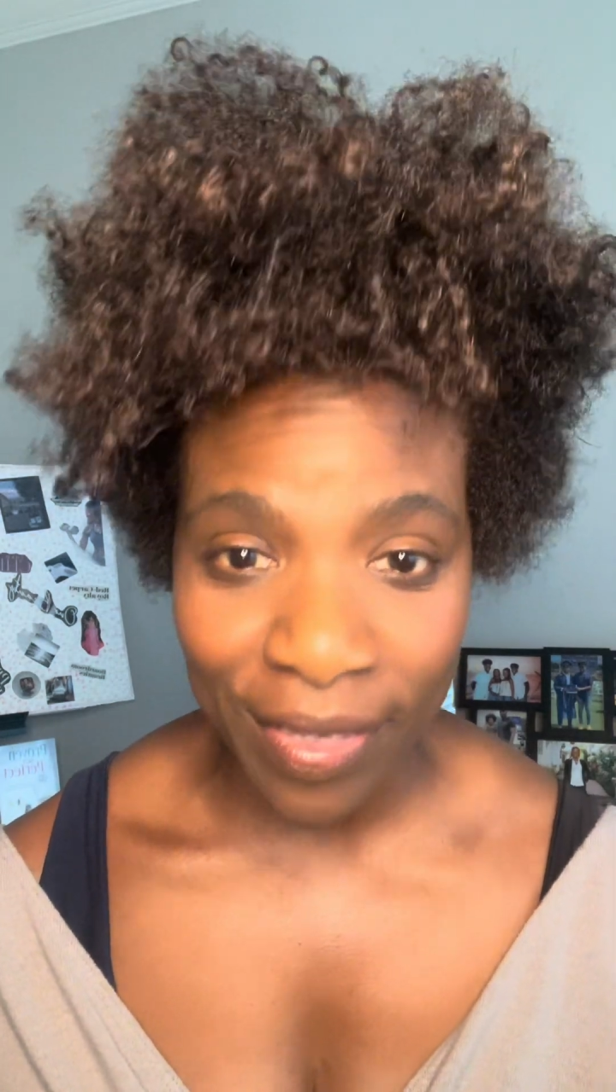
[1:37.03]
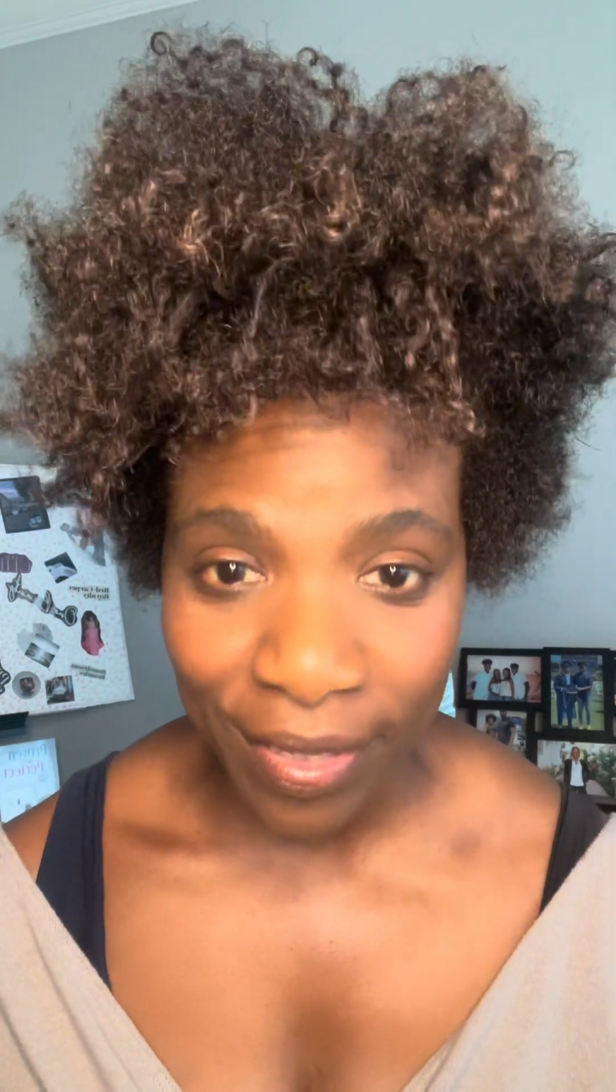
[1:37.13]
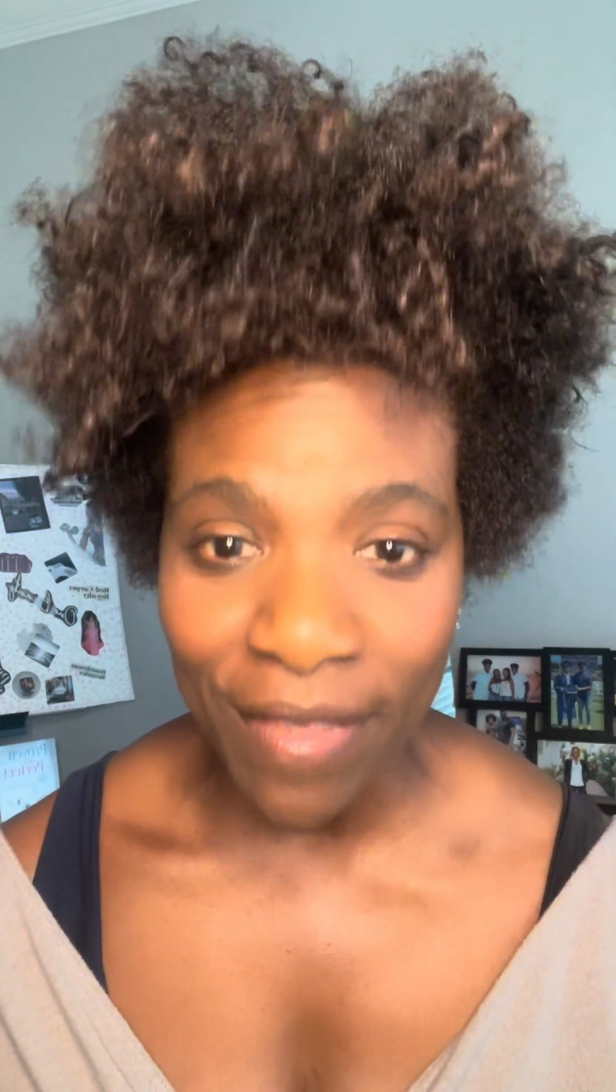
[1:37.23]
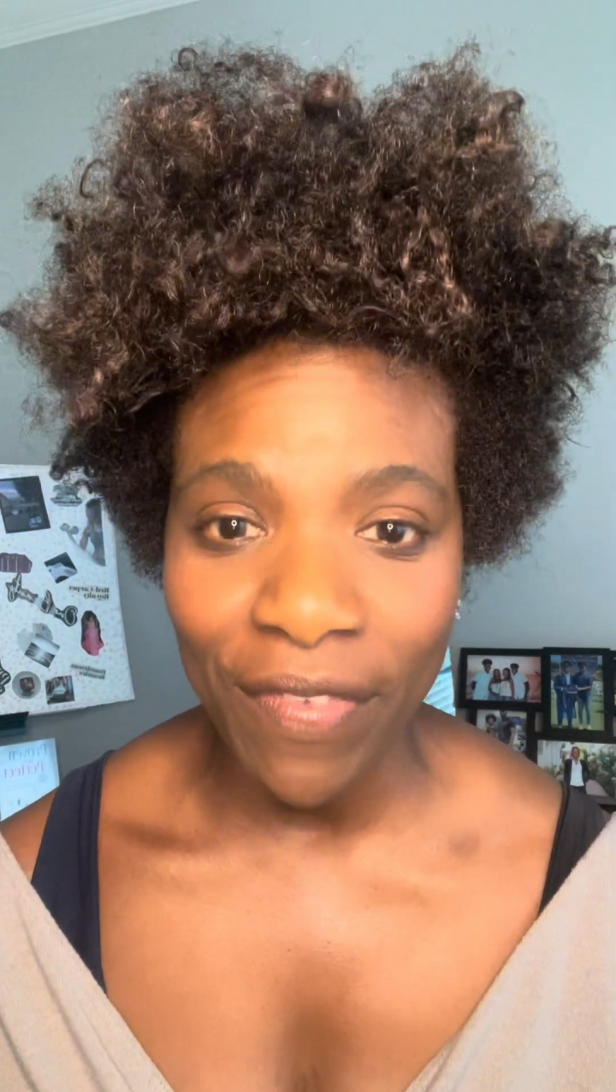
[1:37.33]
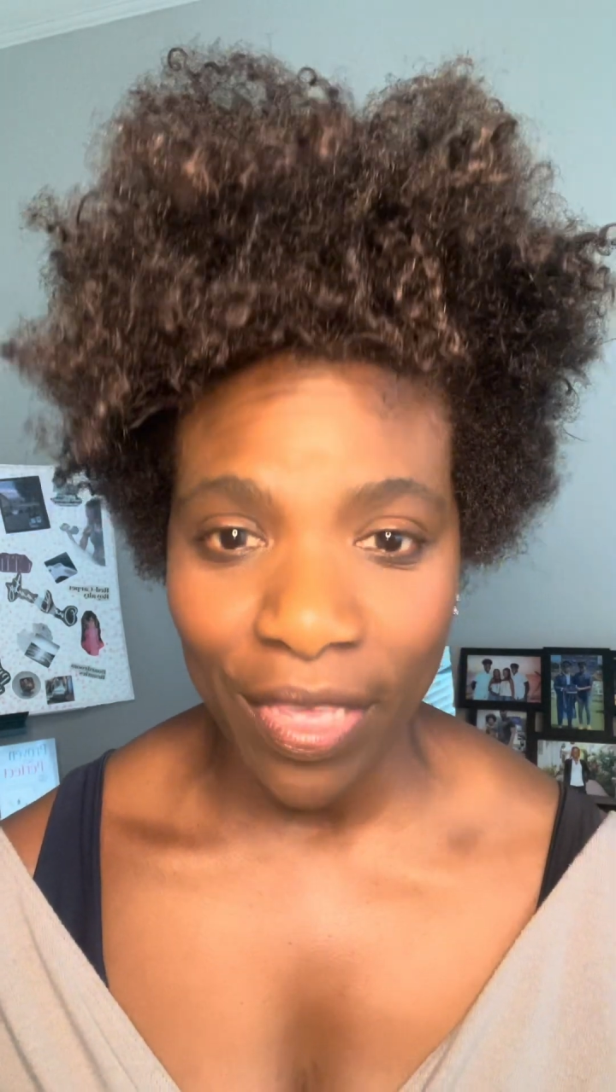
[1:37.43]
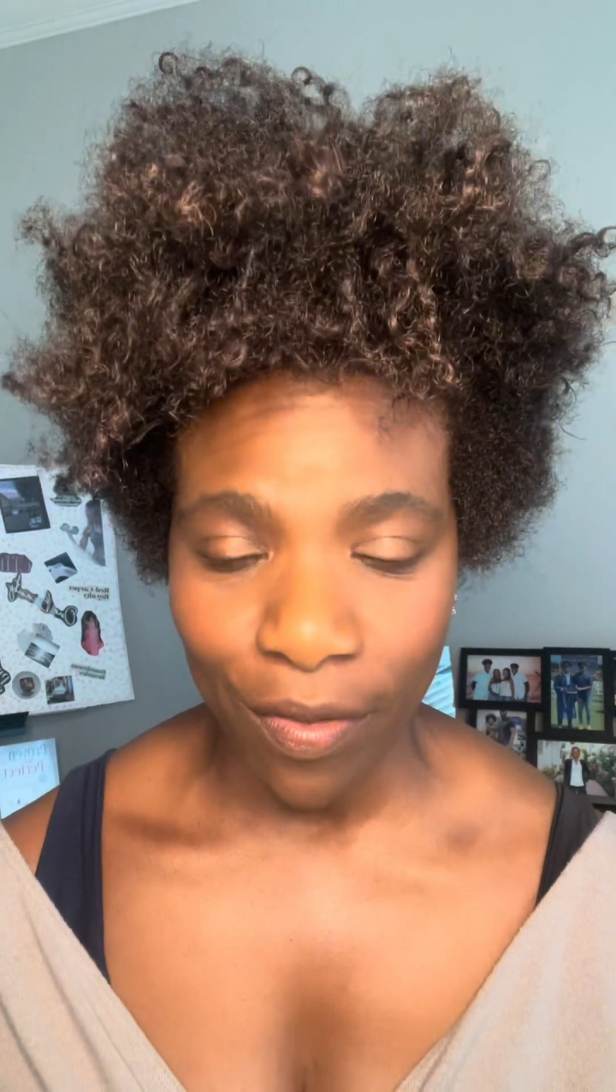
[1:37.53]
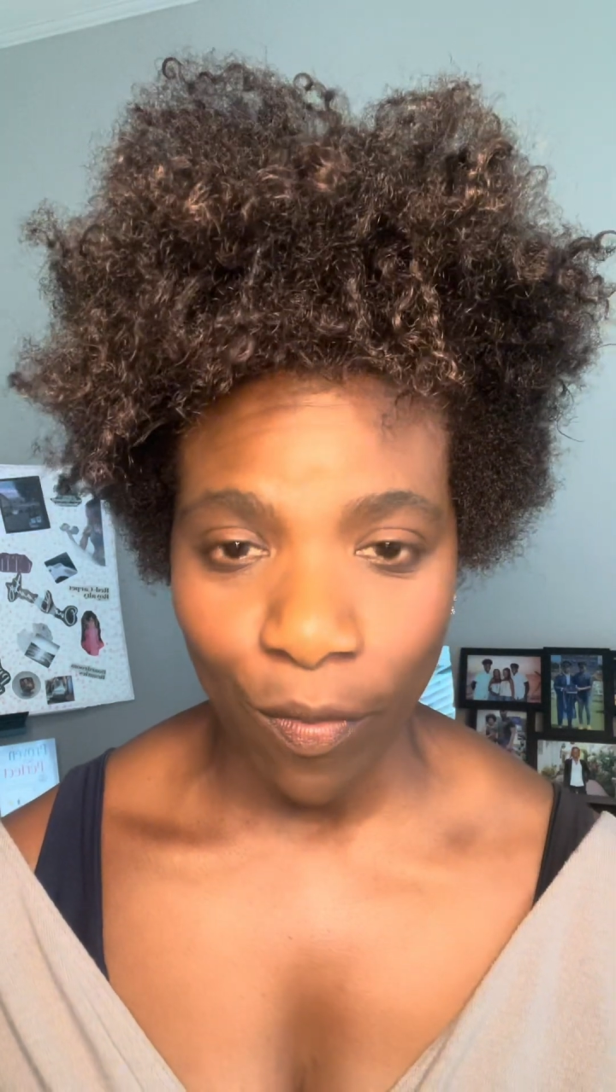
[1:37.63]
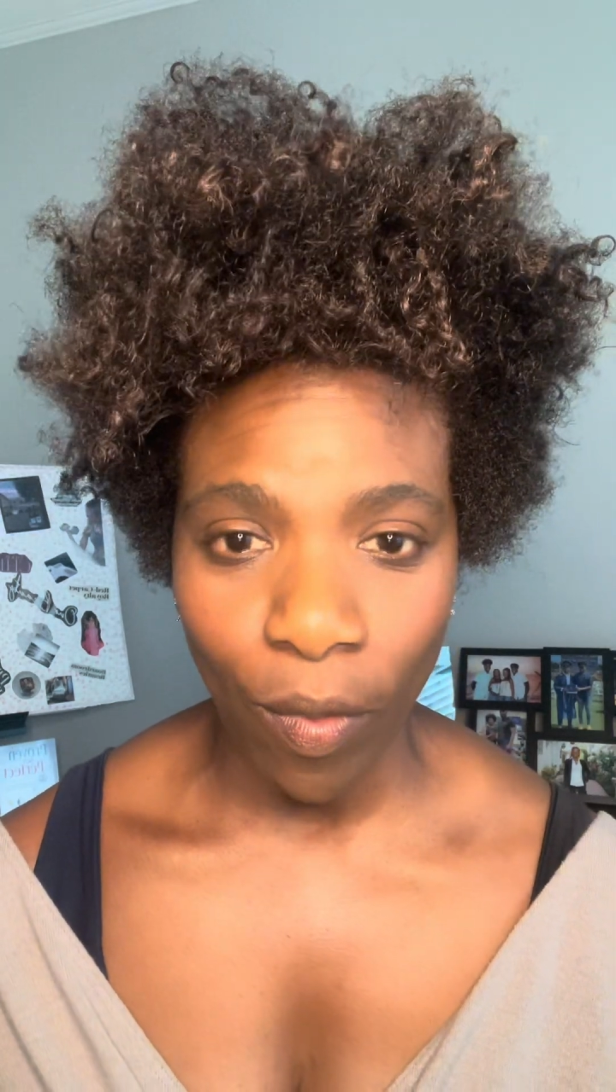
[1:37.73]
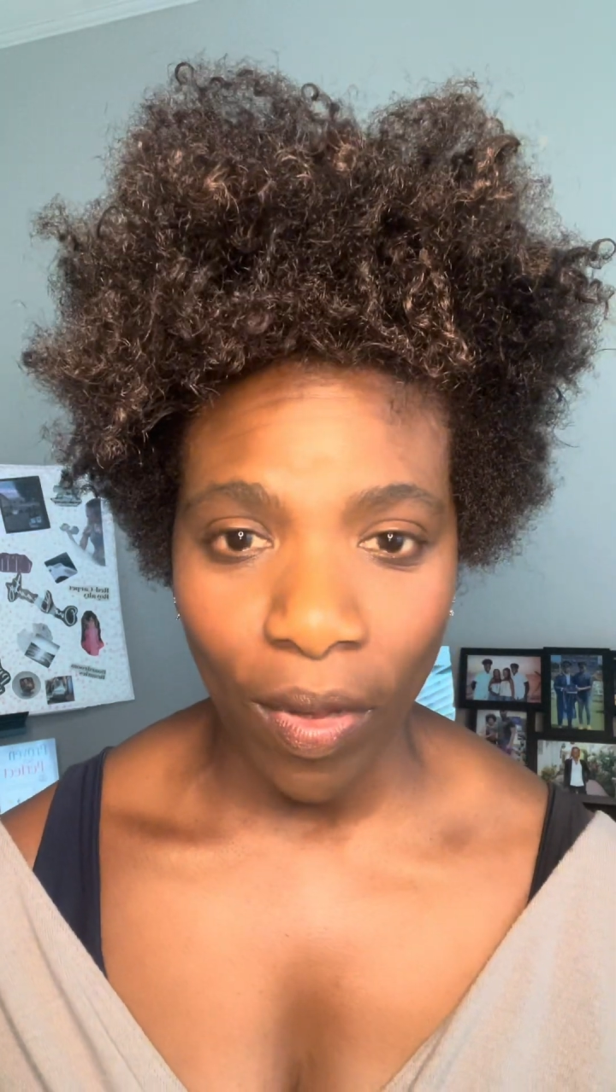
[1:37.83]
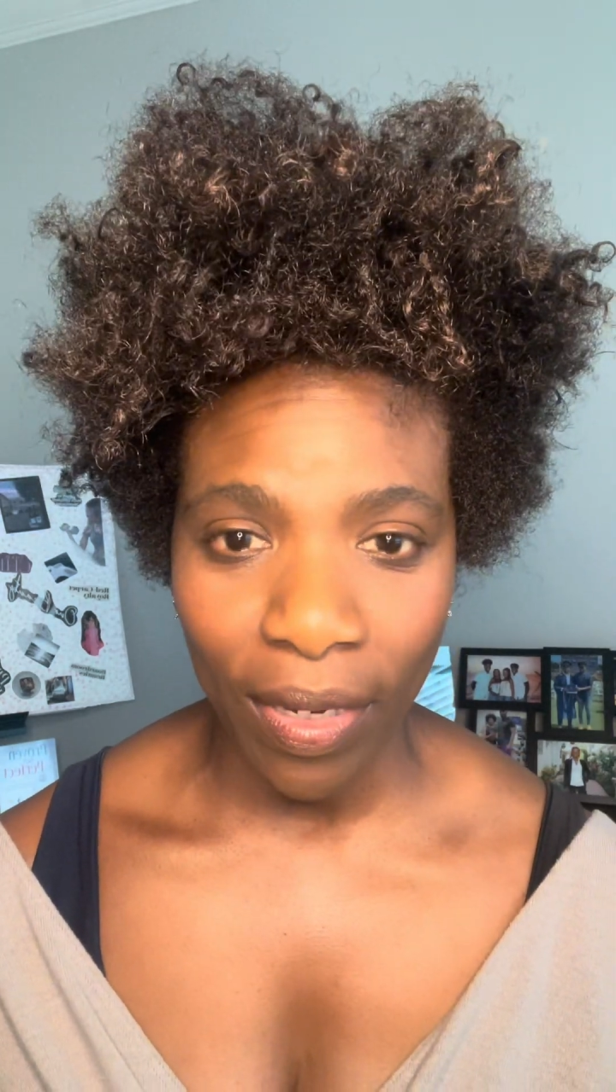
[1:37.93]
living
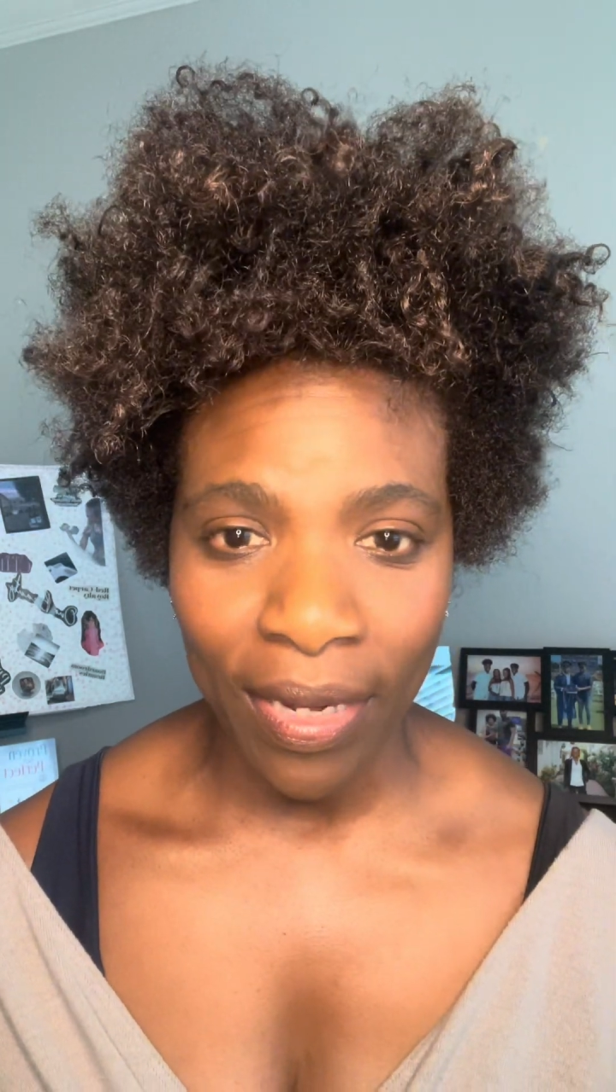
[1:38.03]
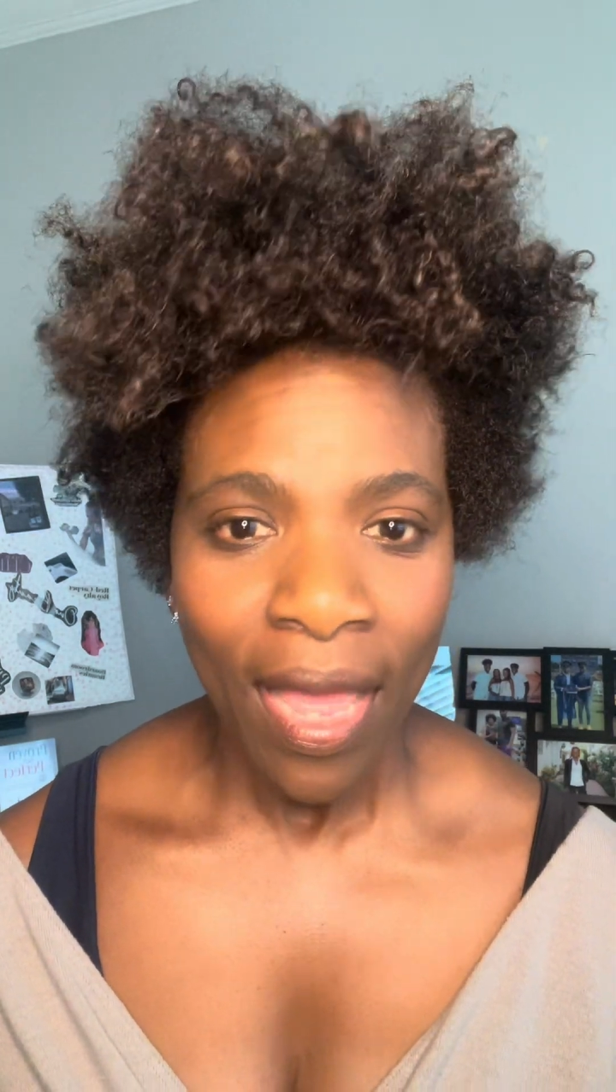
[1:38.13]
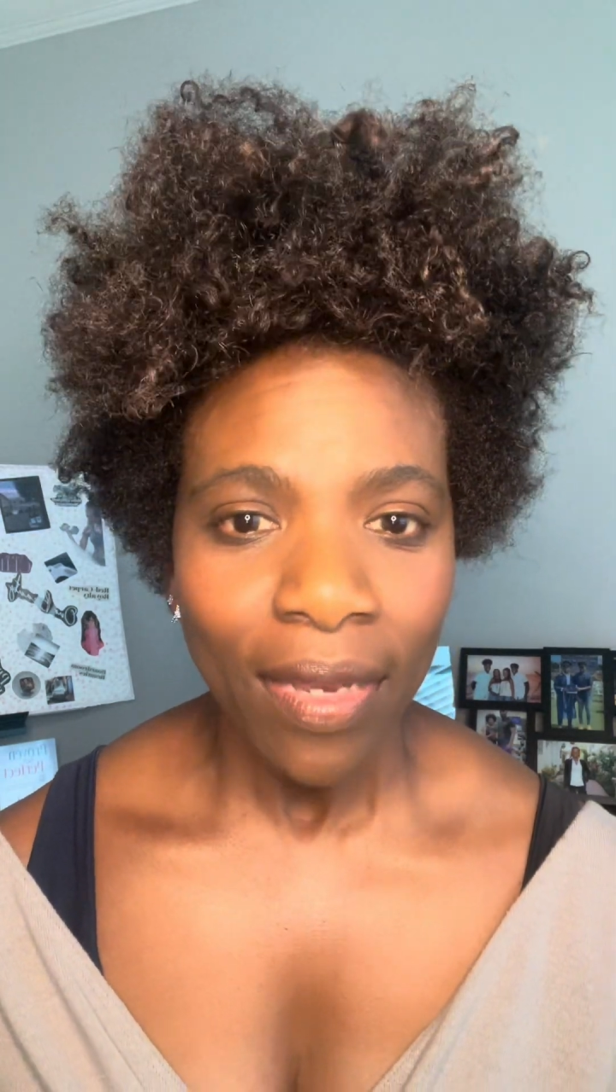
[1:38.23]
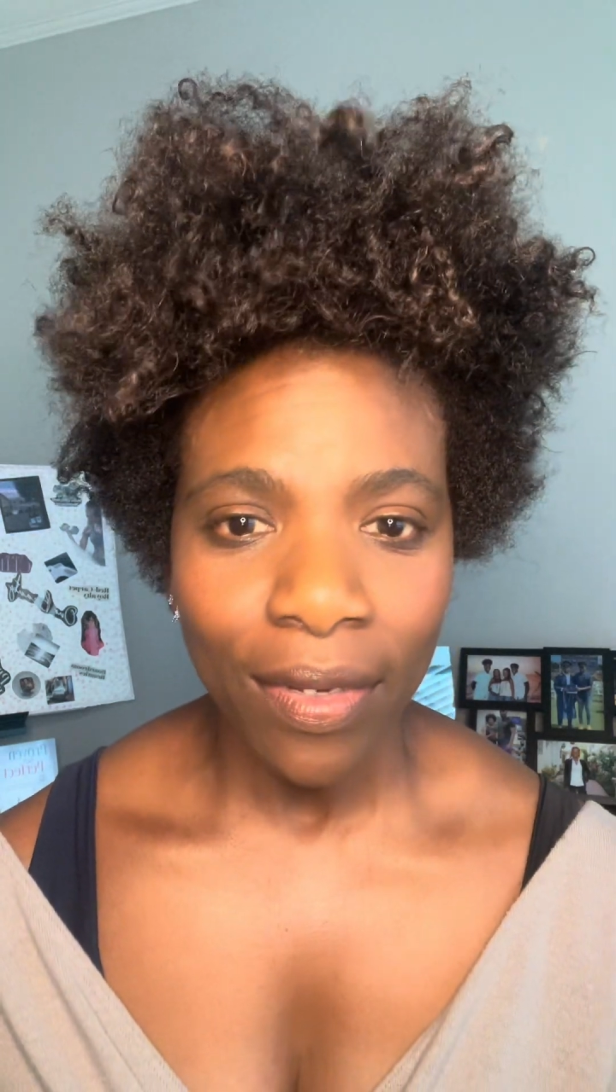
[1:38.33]
in one.